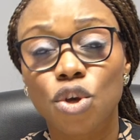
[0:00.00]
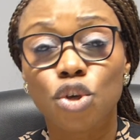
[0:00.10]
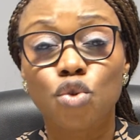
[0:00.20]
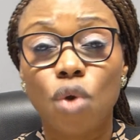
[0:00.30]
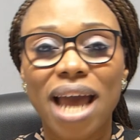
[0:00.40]

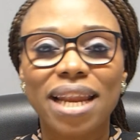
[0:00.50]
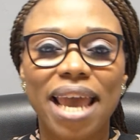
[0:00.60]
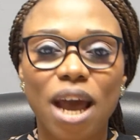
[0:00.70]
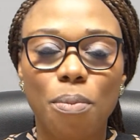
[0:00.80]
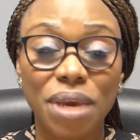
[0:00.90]
You can't
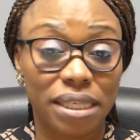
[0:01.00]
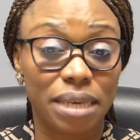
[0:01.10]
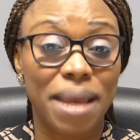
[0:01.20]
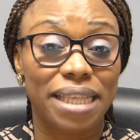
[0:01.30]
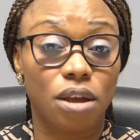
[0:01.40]
help, it
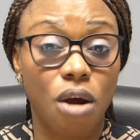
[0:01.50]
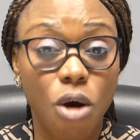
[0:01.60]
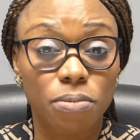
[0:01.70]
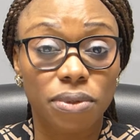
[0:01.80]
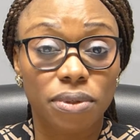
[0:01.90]
might
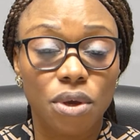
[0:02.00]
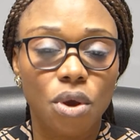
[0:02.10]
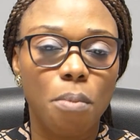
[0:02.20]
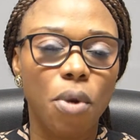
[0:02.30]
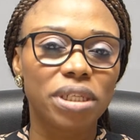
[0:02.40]
come,
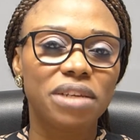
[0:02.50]
but